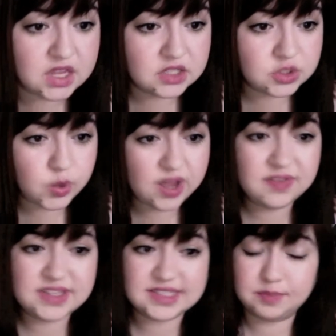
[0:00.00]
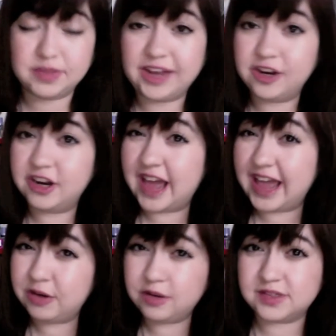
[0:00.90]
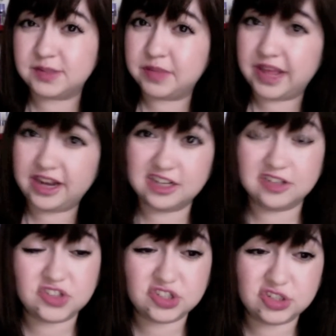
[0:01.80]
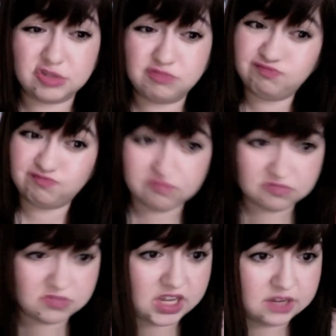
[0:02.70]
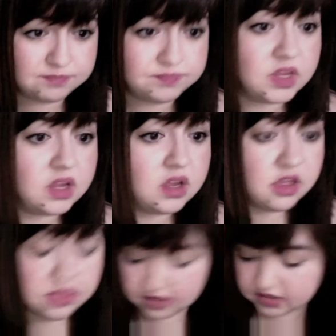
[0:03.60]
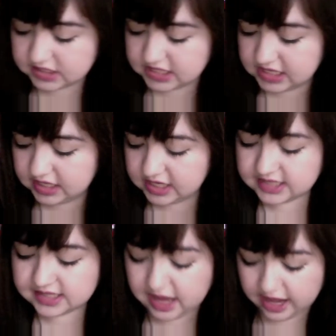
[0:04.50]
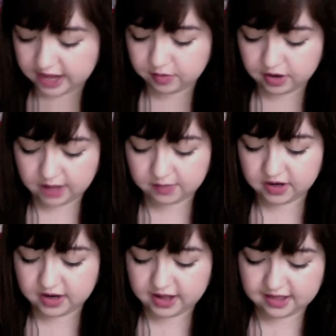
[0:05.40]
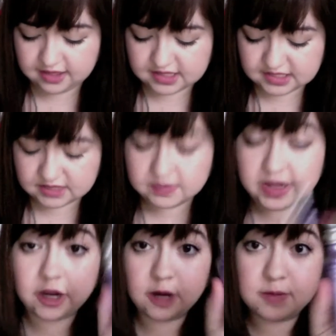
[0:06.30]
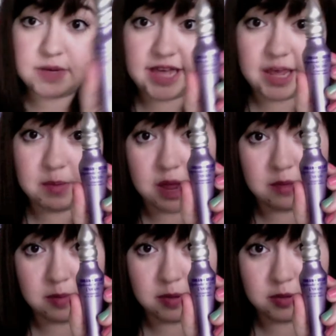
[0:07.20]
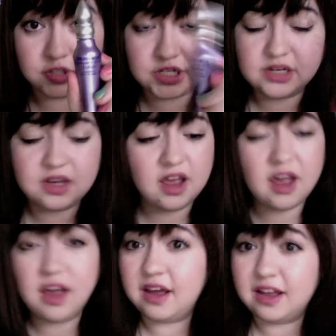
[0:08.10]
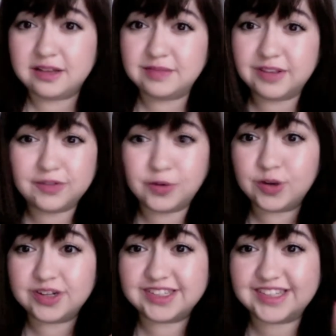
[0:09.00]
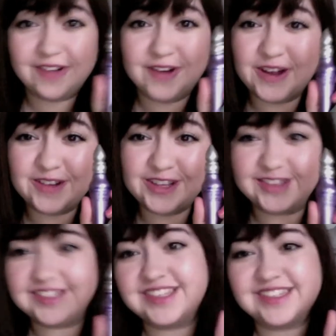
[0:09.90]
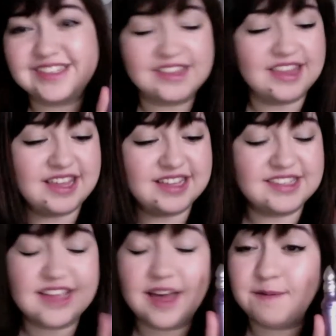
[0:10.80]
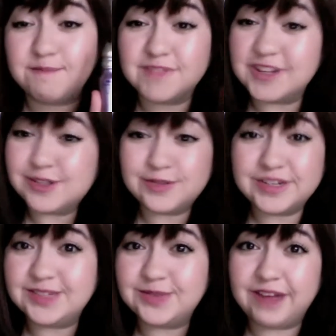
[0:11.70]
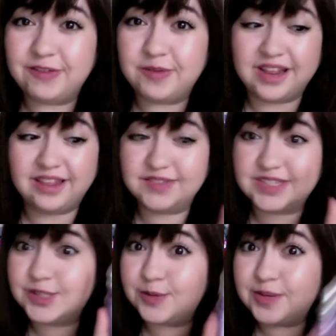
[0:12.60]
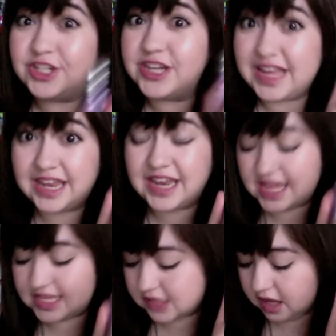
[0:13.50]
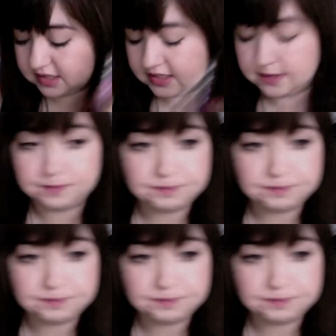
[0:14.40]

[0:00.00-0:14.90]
12 is lip liner. I don't use lip liner, so yeah. 13 is eye primer, and this is my Urban Decay Primer Potion. Um, of course, everyone uses this. Um, there's a reason why everybody loves it so much. It is awesome.